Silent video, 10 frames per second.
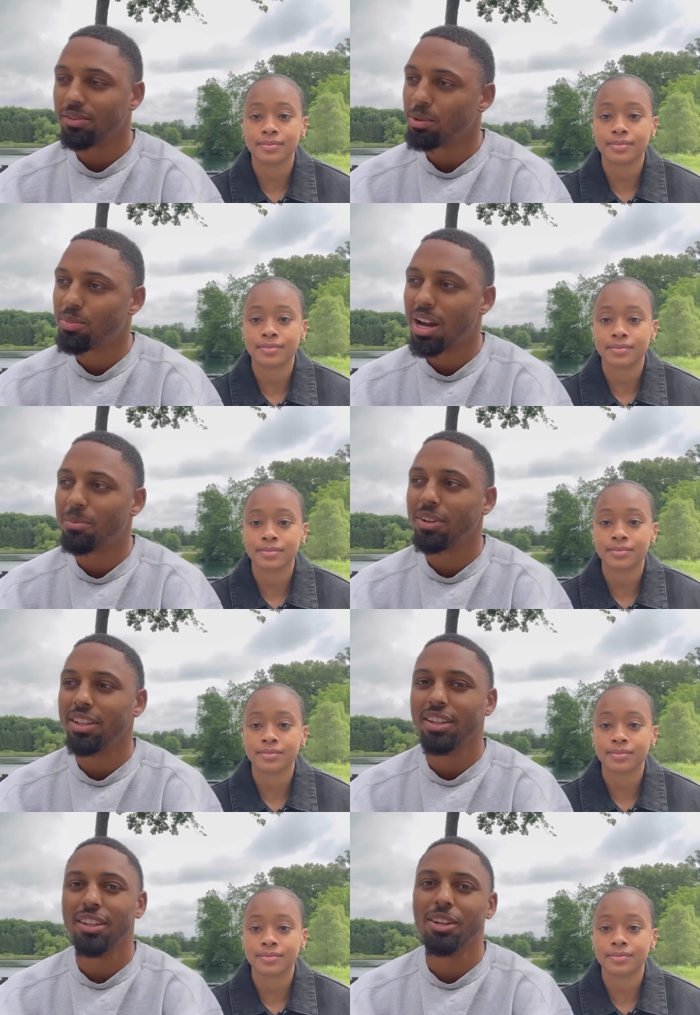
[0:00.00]
Speaker 1: the property.
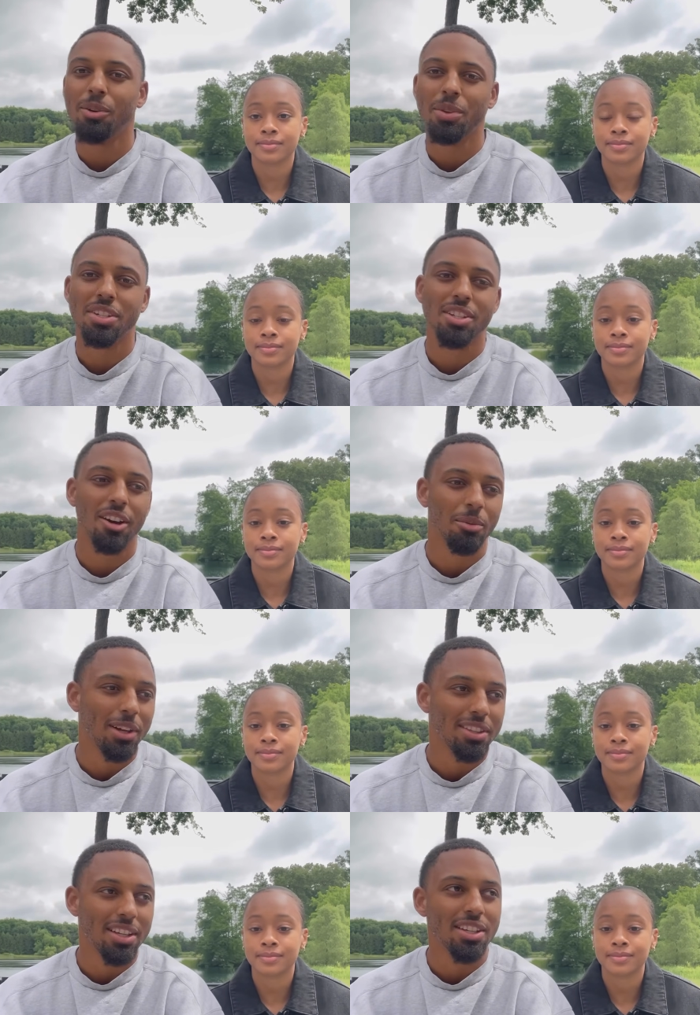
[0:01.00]
You know, we just talking
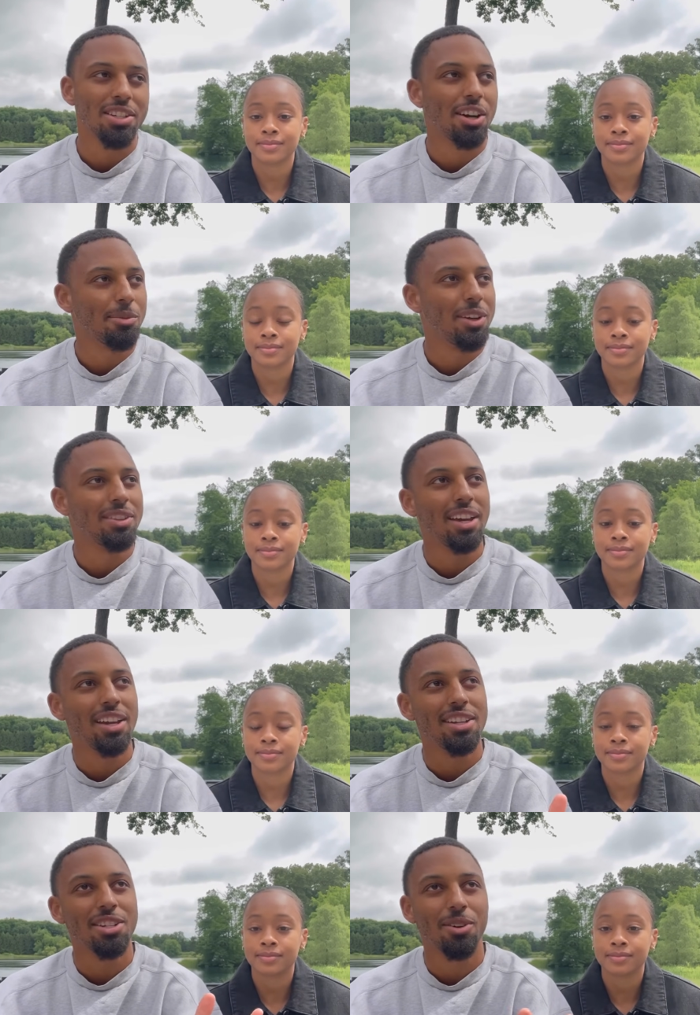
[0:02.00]
about this, talking about that.
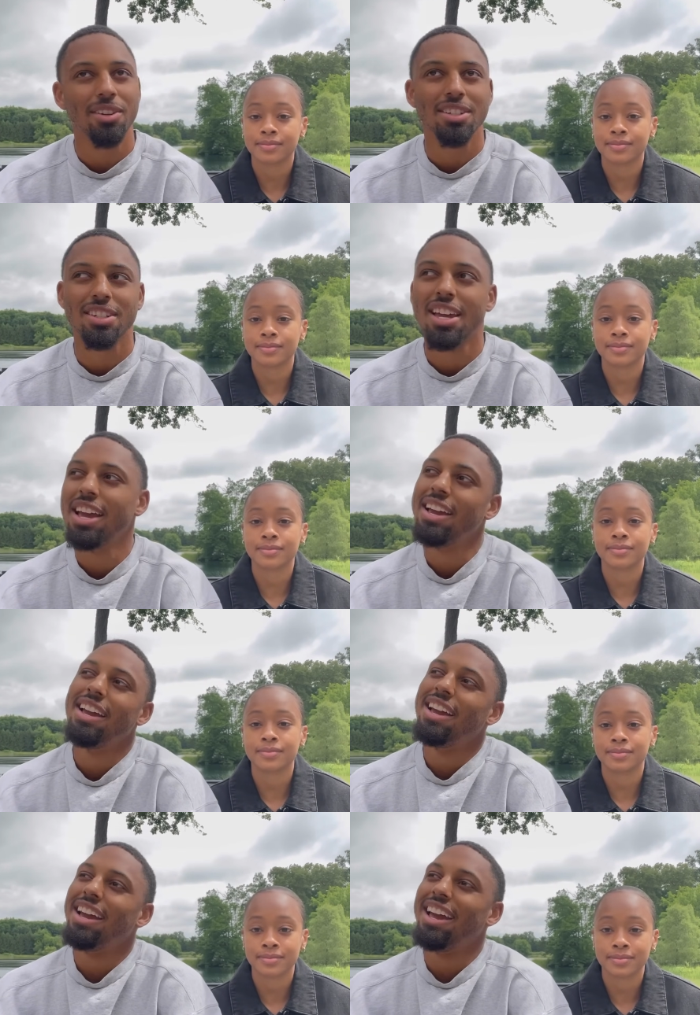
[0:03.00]
He's showing us,
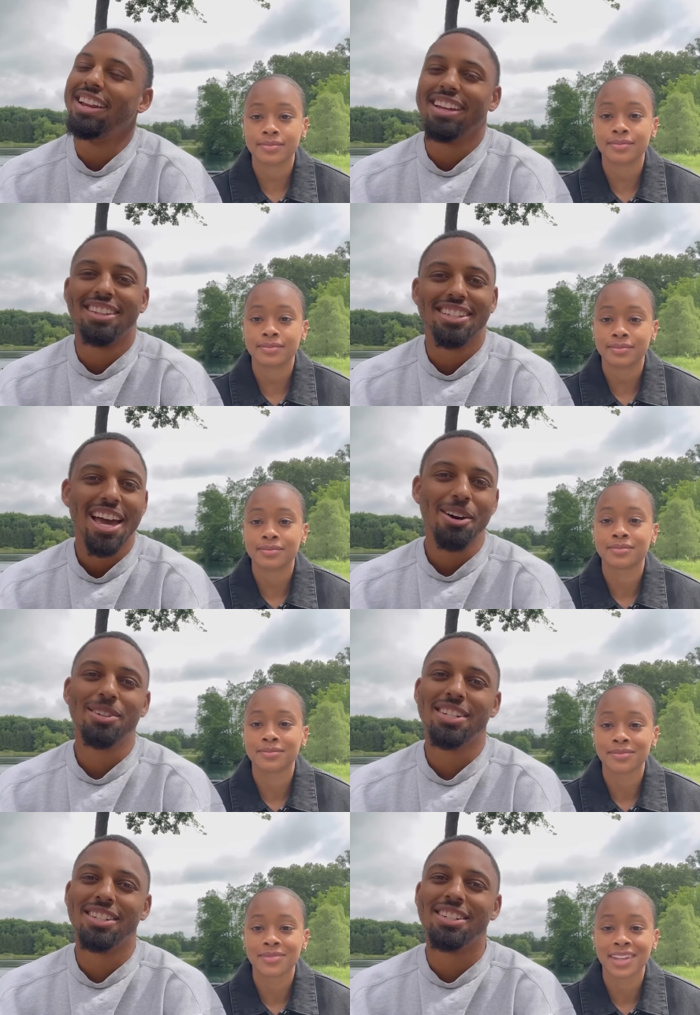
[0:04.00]
and again, this
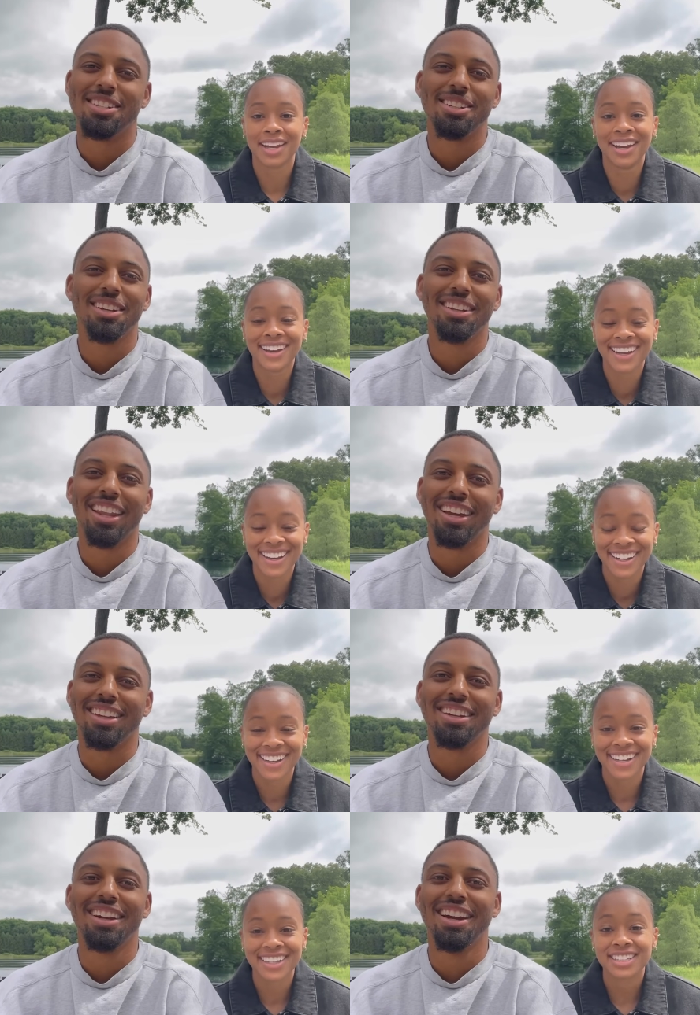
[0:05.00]
house is
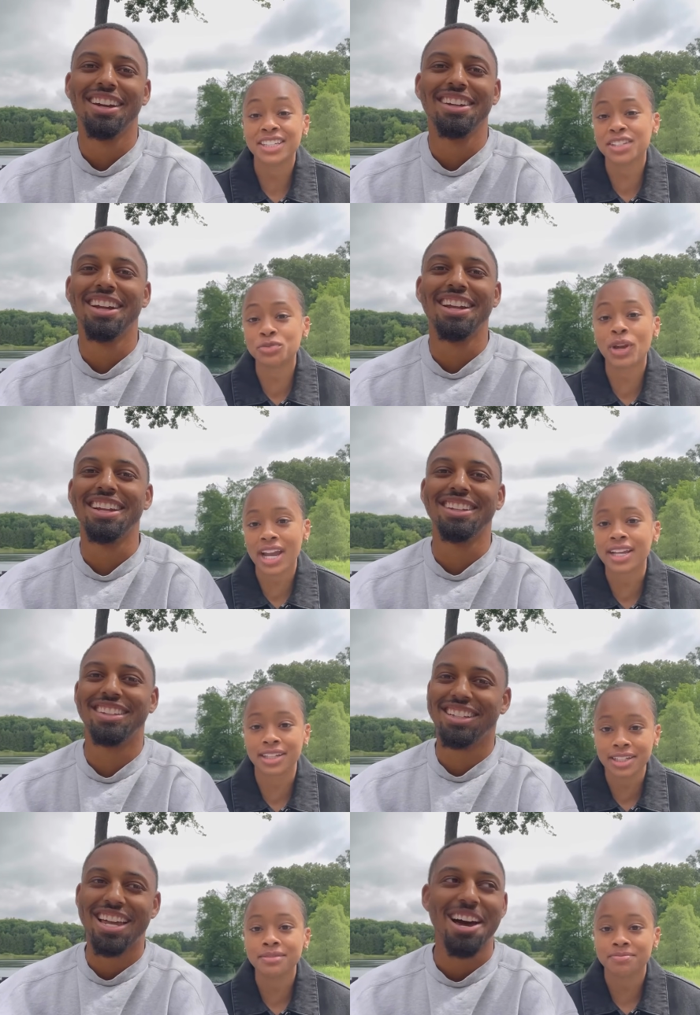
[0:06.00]
like
Speaker 2: it's raggedy.
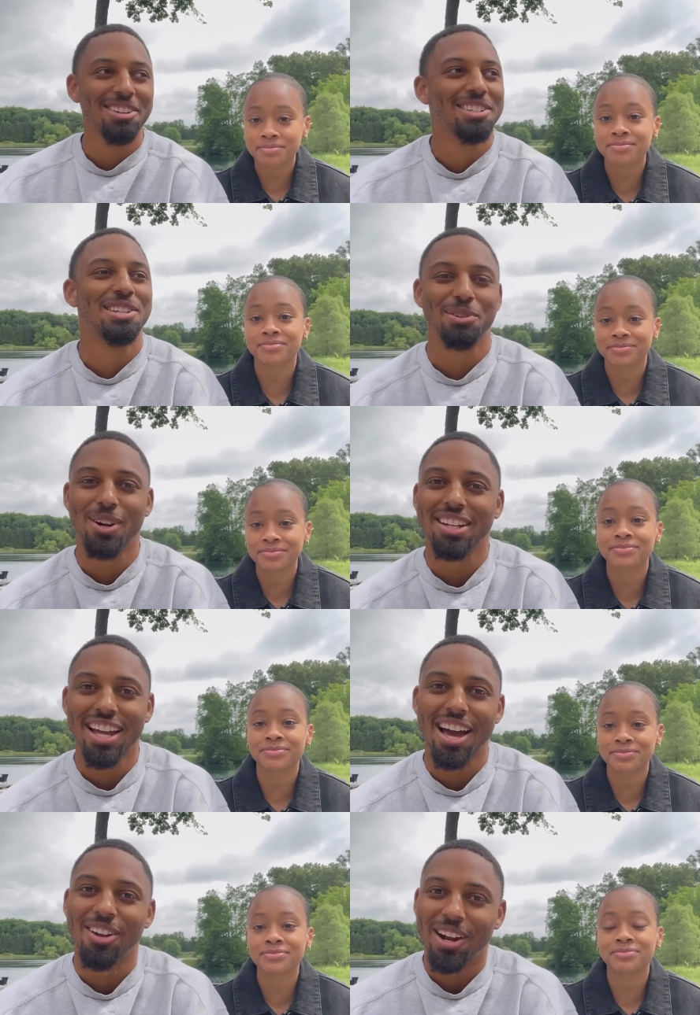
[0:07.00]
Speaker 1: This house is run
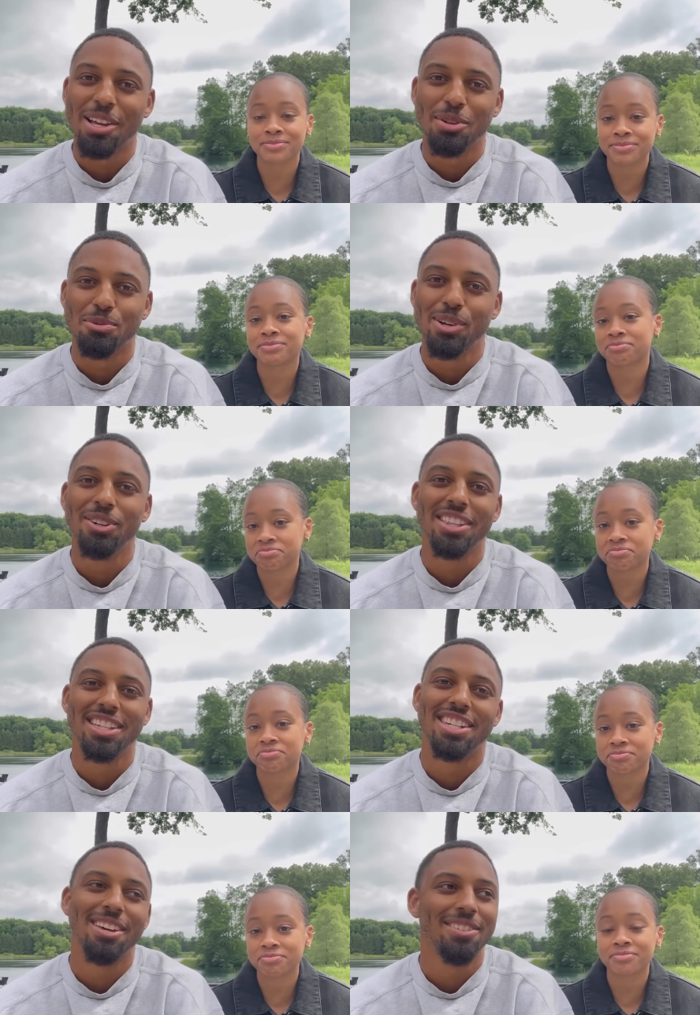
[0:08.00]
down, right? It was built in the
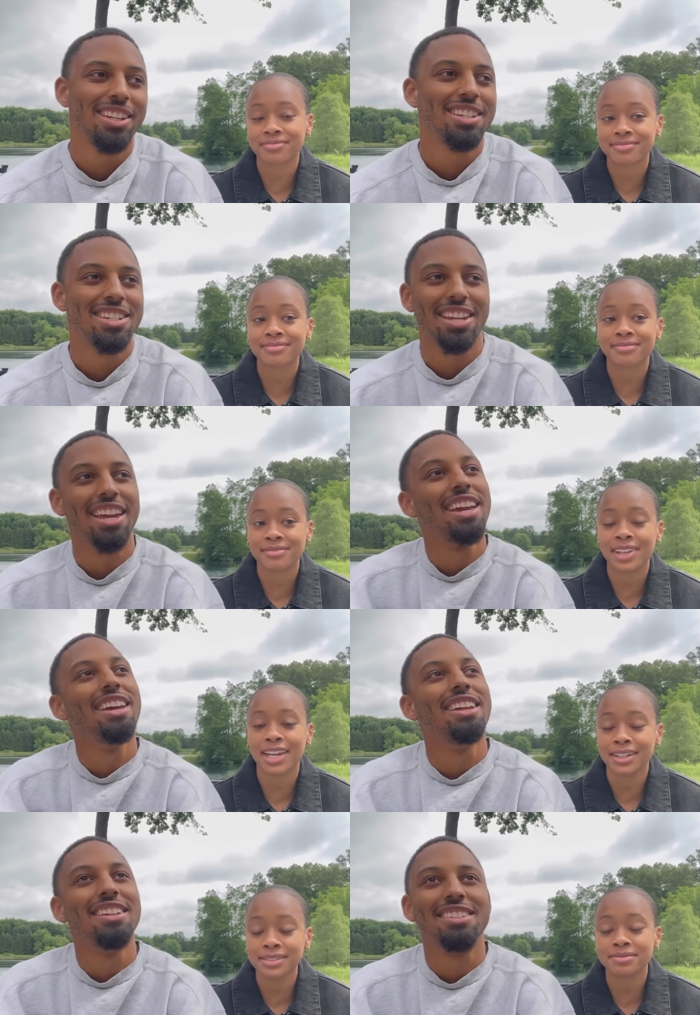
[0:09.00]
seventies, and.